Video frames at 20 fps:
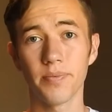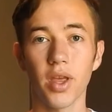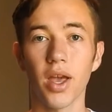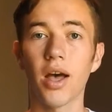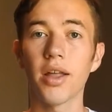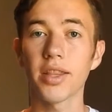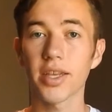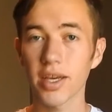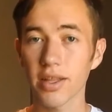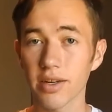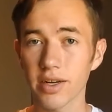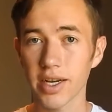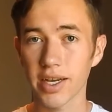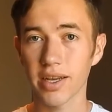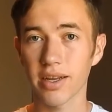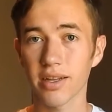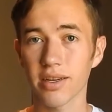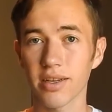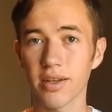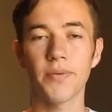On the other
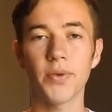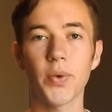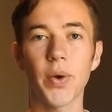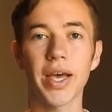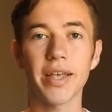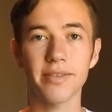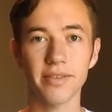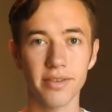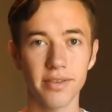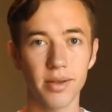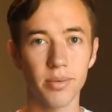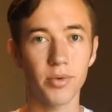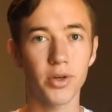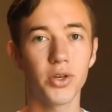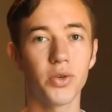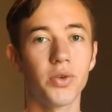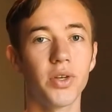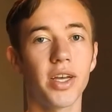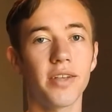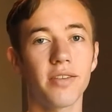hand, if you ask someone
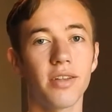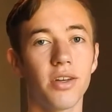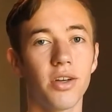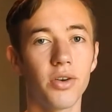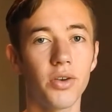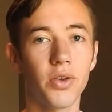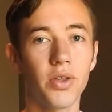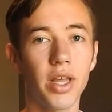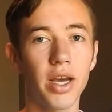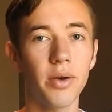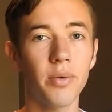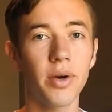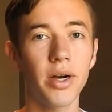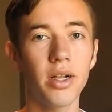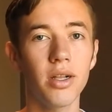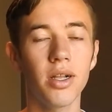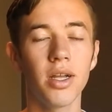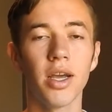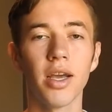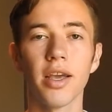who doesn't know you that well,